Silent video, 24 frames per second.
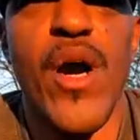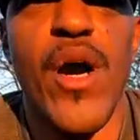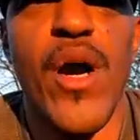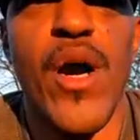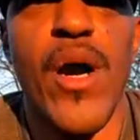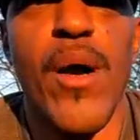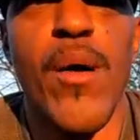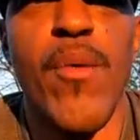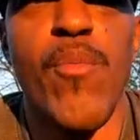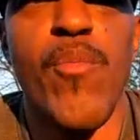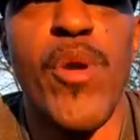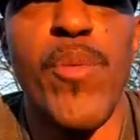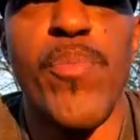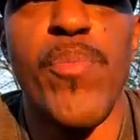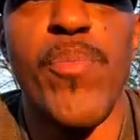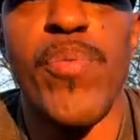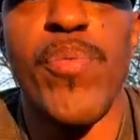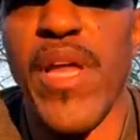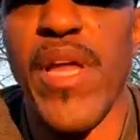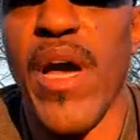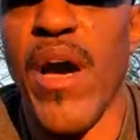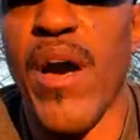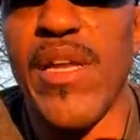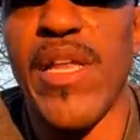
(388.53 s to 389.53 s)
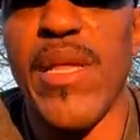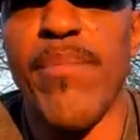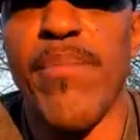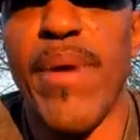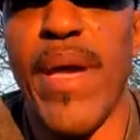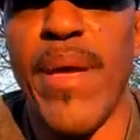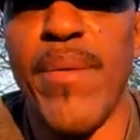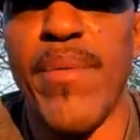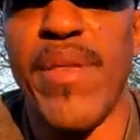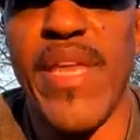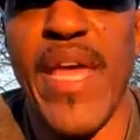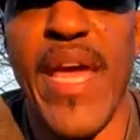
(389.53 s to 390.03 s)
We put all these baby
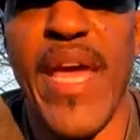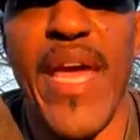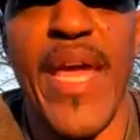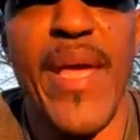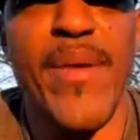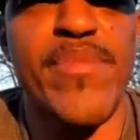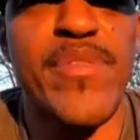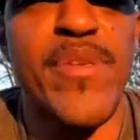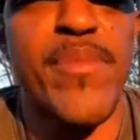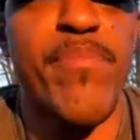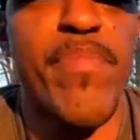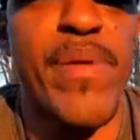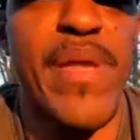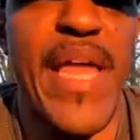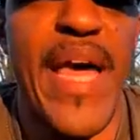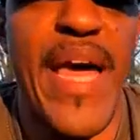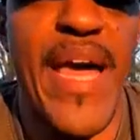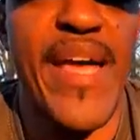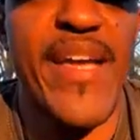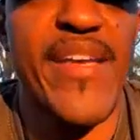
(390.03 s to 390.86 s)
names and plaques.